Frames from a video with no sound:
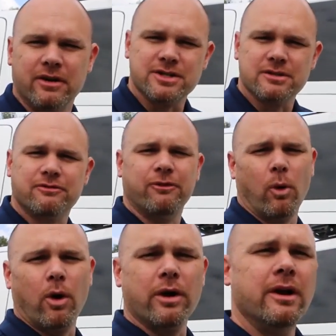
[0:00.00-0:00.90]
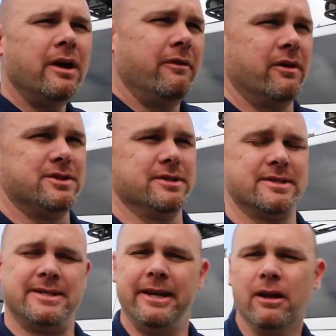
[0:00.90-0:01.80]
versus Ford versus
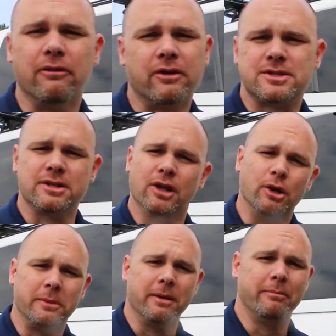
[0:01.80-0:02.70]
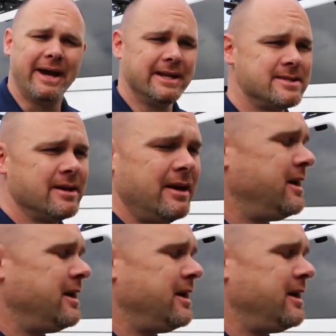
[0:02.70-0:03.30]
steel versus aluminum beds.